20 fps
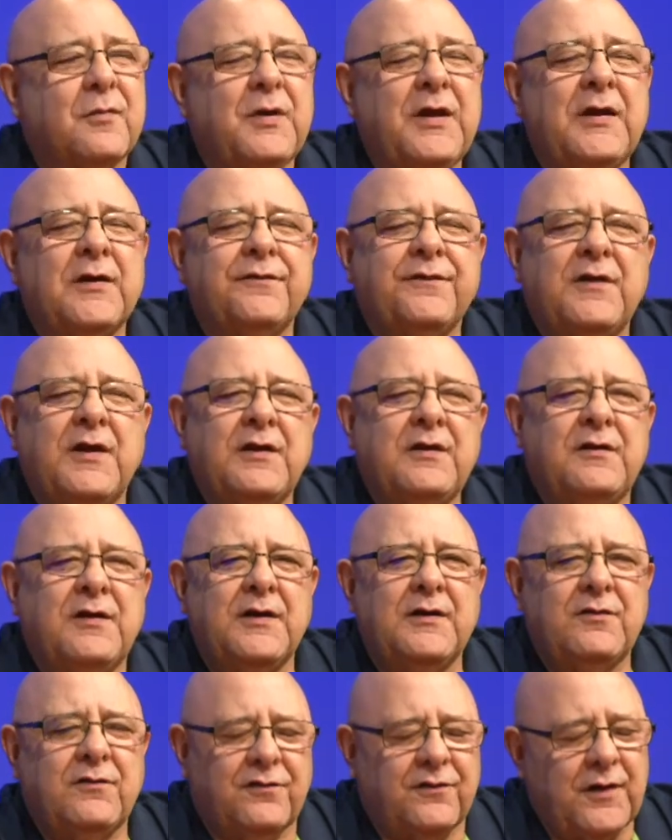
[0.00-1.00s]
if they
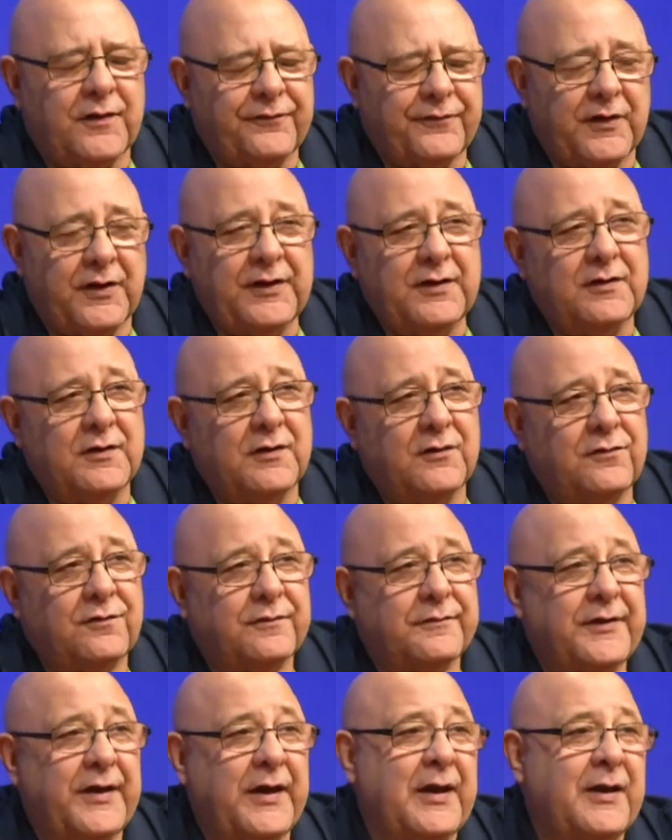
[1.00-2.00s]
did stuff like this.
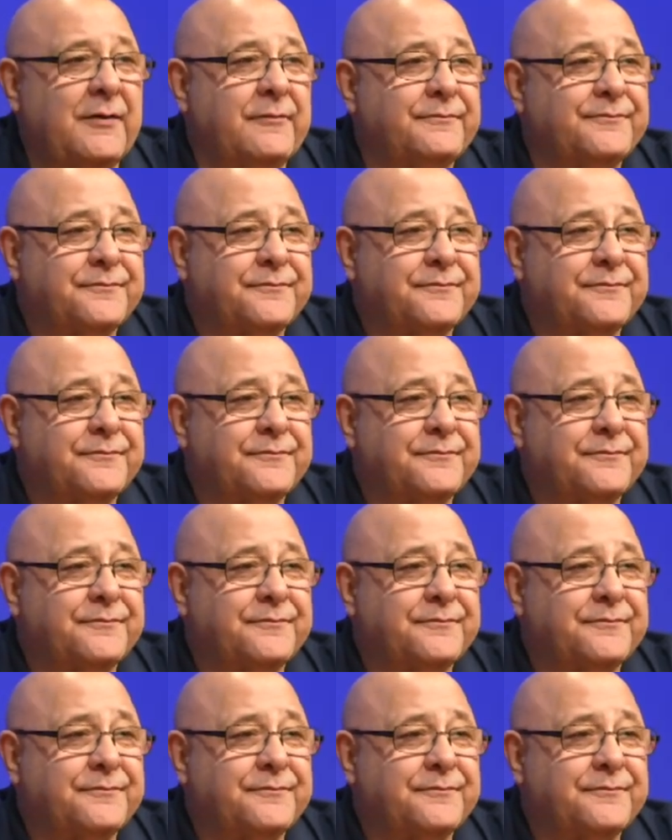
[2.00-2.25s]
And